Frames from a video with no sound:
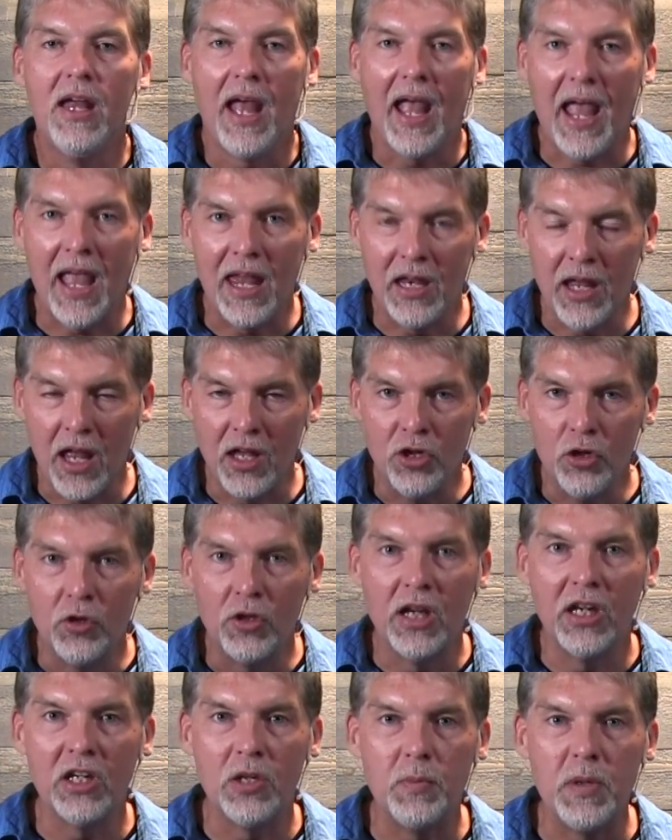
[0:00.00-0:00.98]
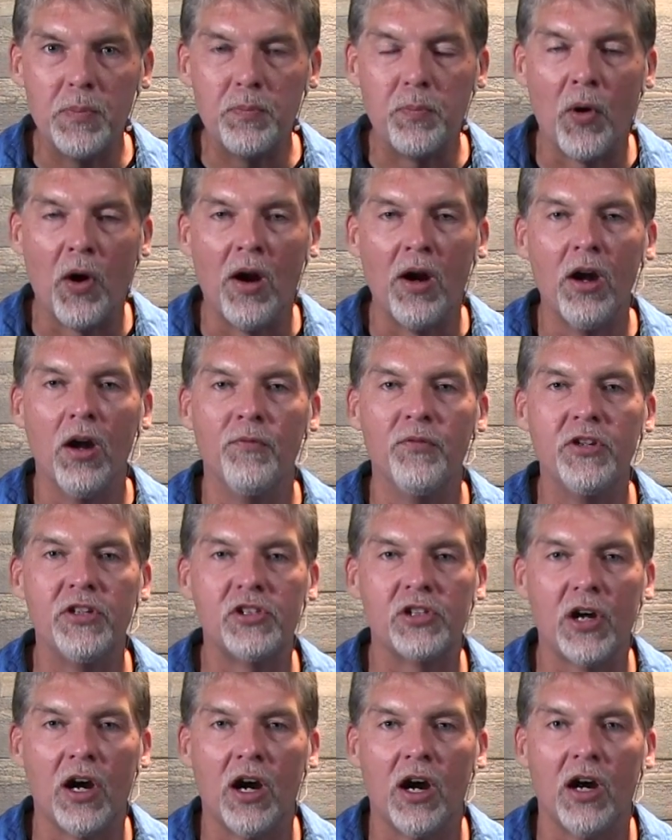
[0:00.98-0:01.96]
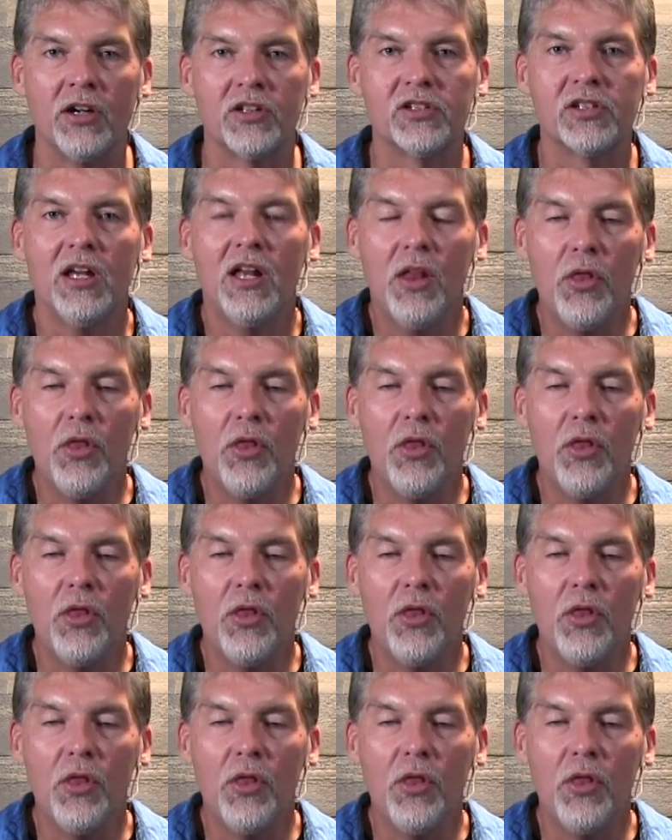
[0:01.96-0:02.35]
and, and you get to be part of the church,